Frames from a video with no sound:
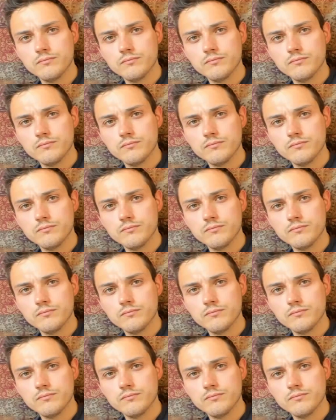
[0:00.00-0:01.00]

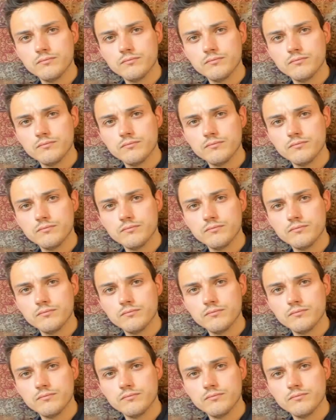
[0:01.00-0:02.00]

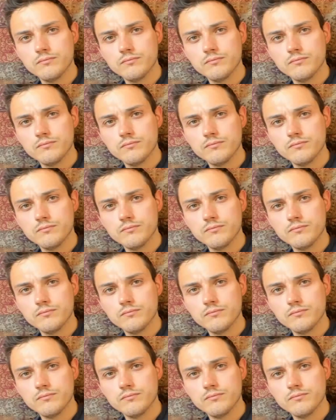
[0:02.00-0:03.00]

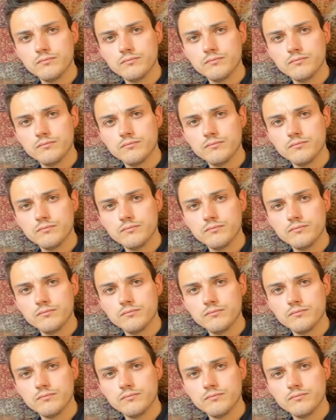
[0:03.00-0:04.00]

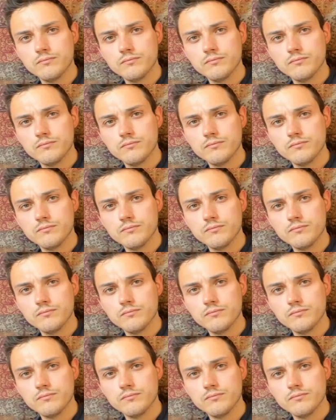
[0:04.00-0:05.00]

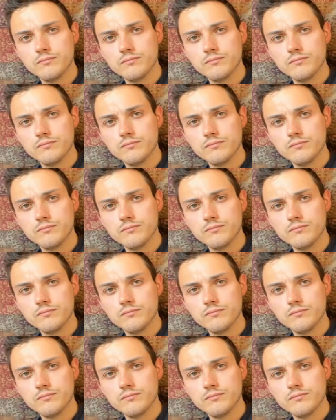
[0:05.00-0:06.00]

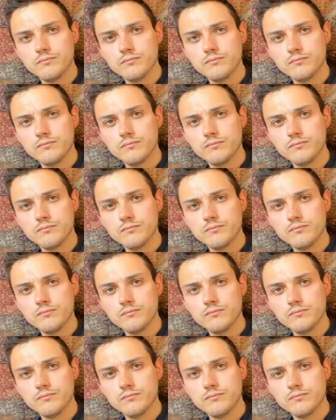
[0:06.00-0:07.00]

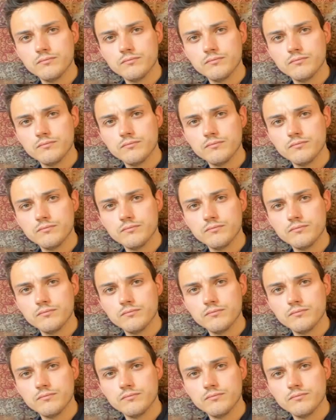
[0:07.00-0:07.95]
(no lip movement)